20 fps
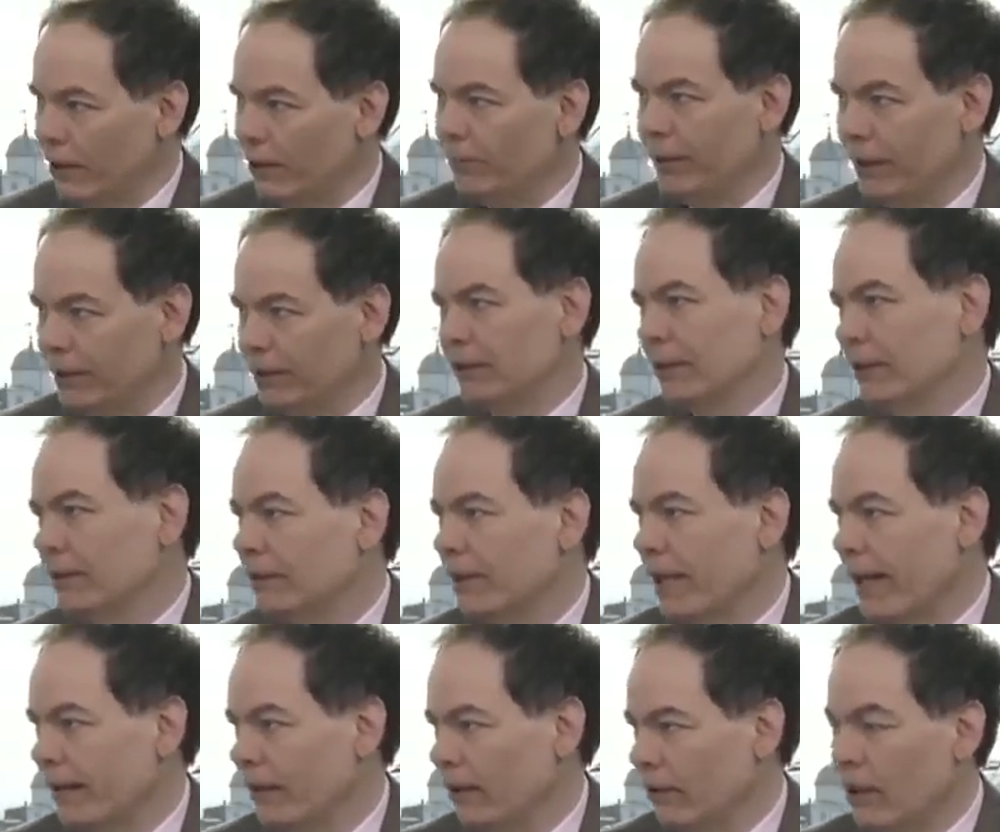over there at Business
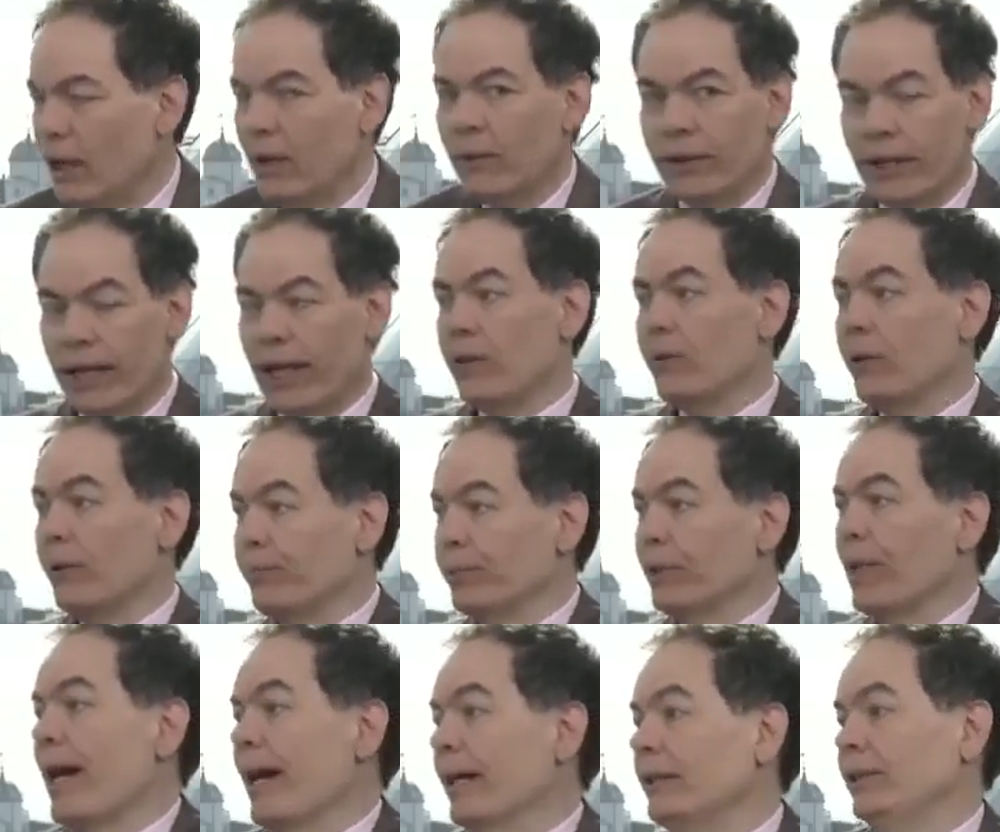Insider, along with Henry
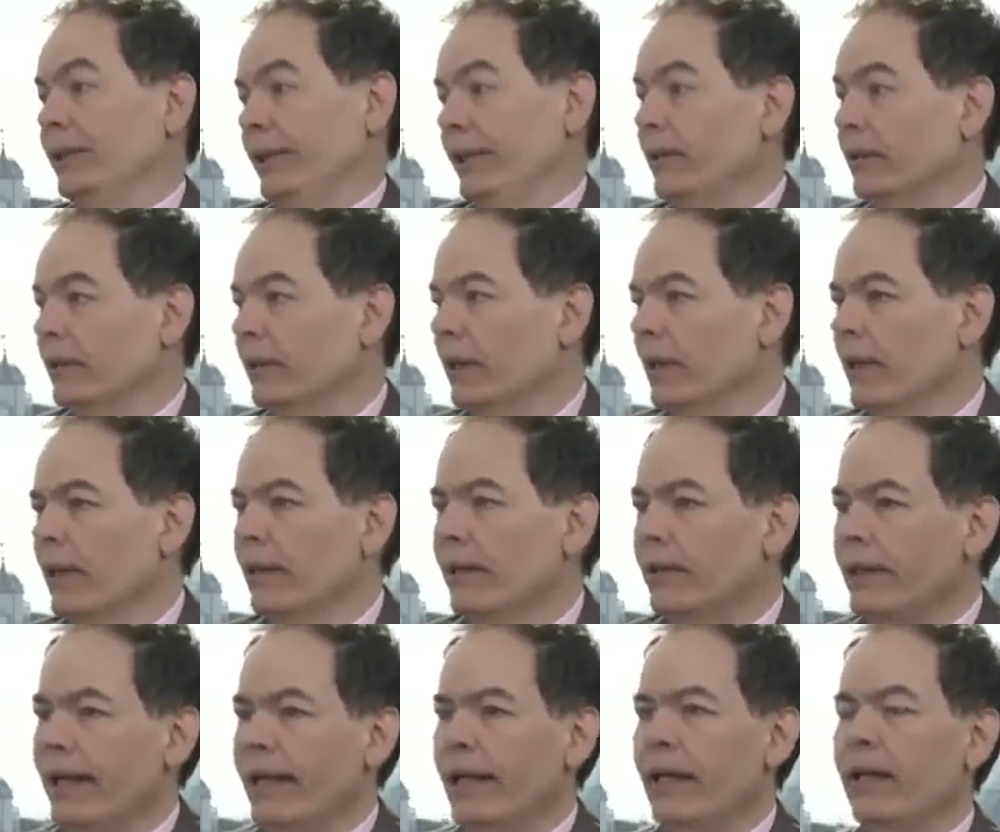Blodgett,
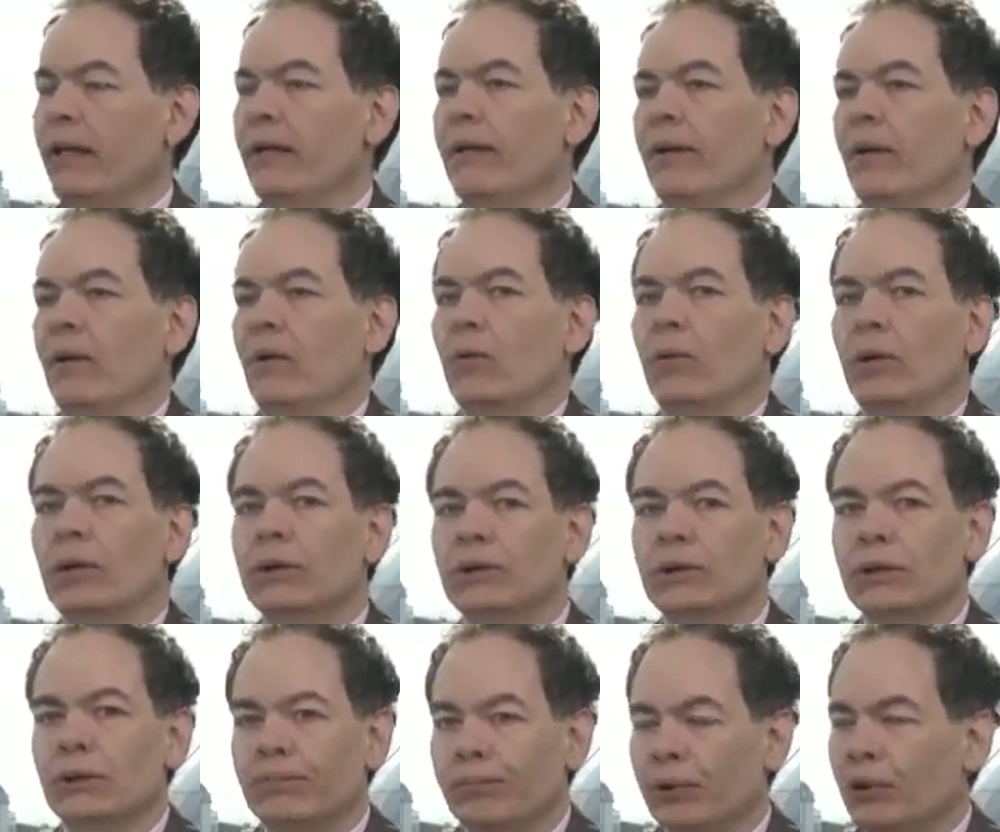they
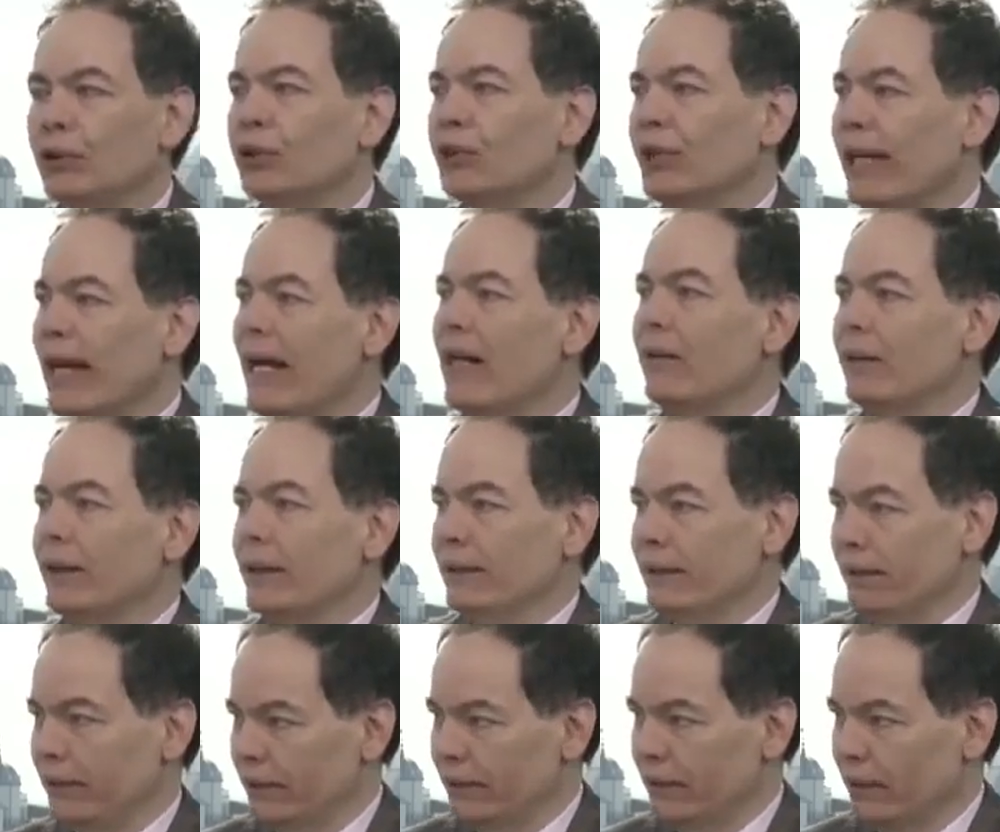worship
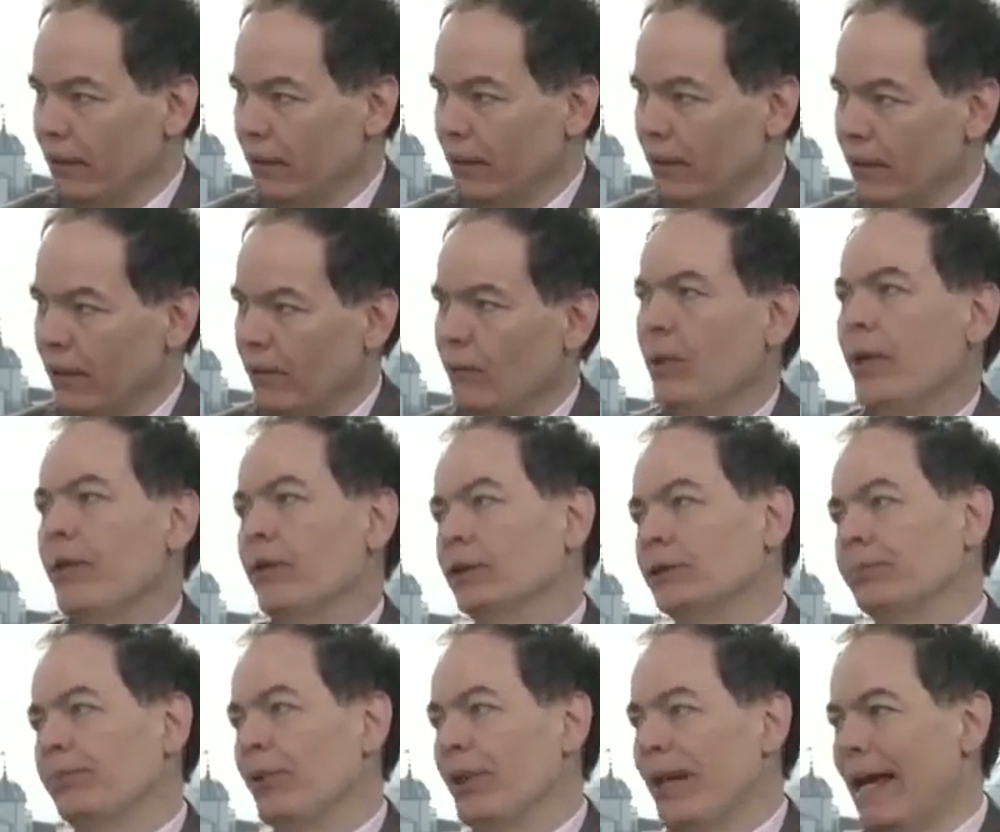personalities. whether
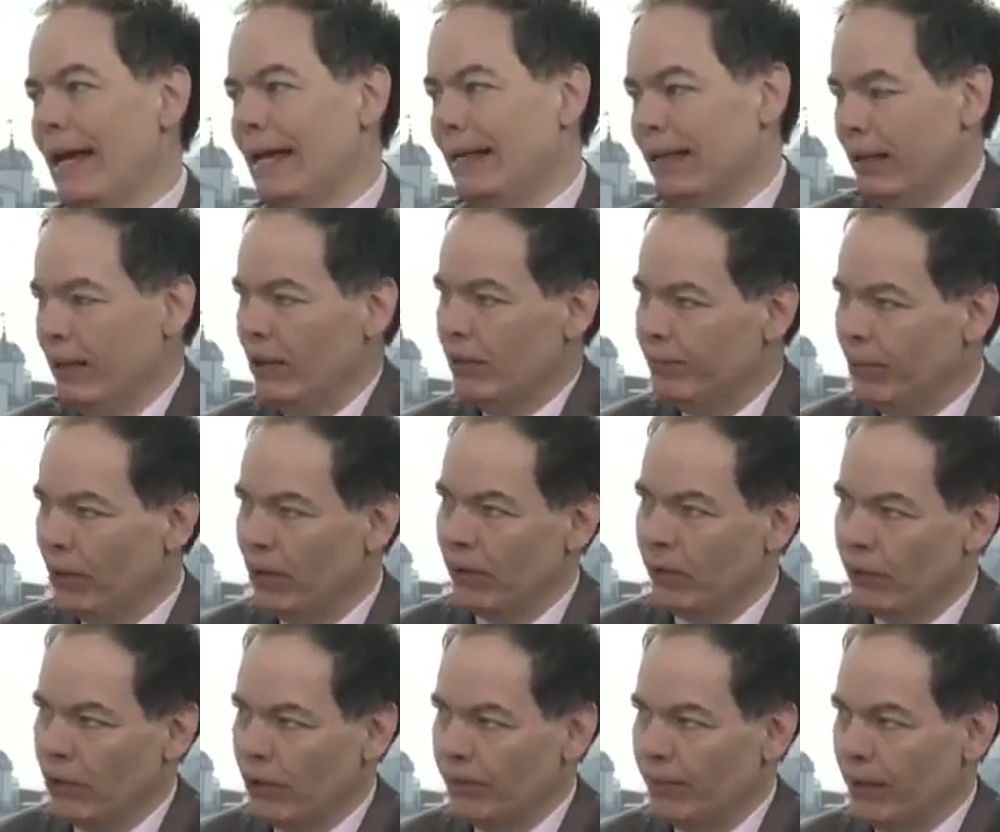it's Bernanke or
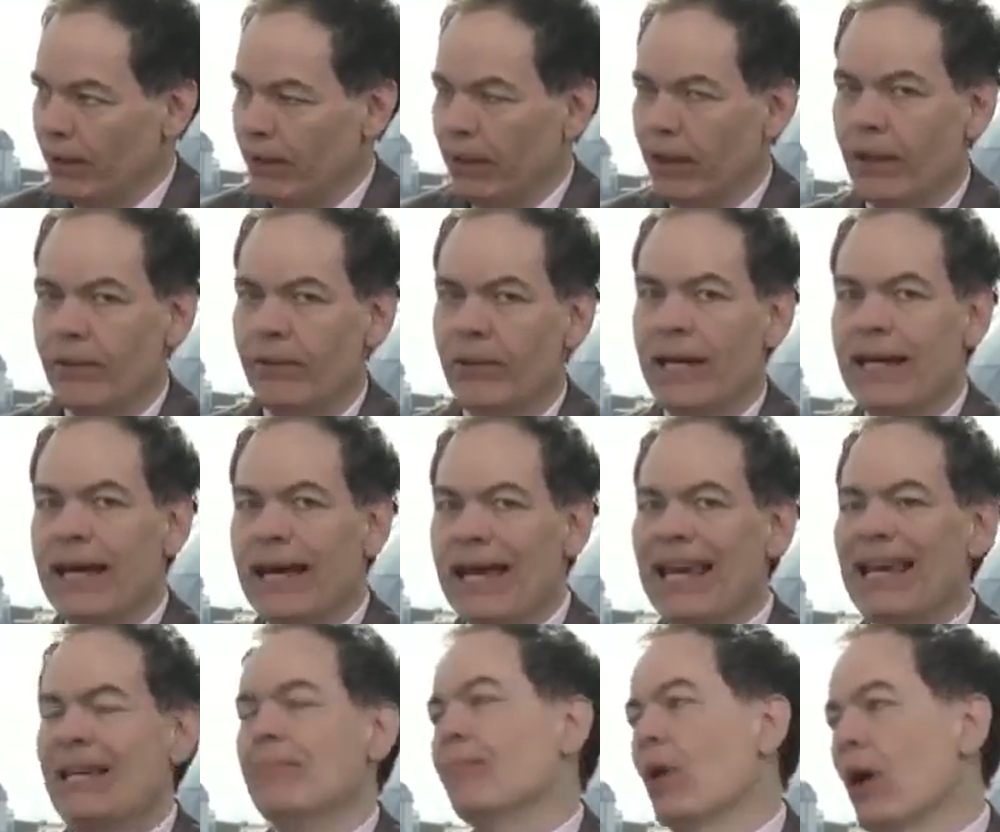Paul Krugman, they
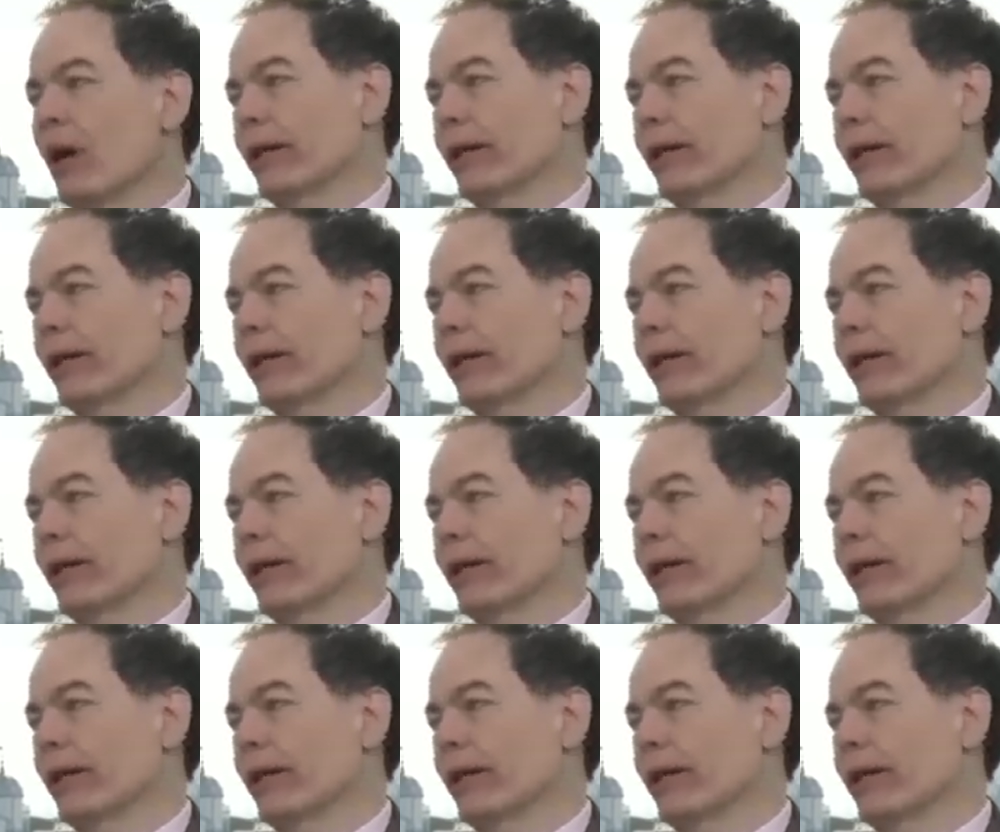hate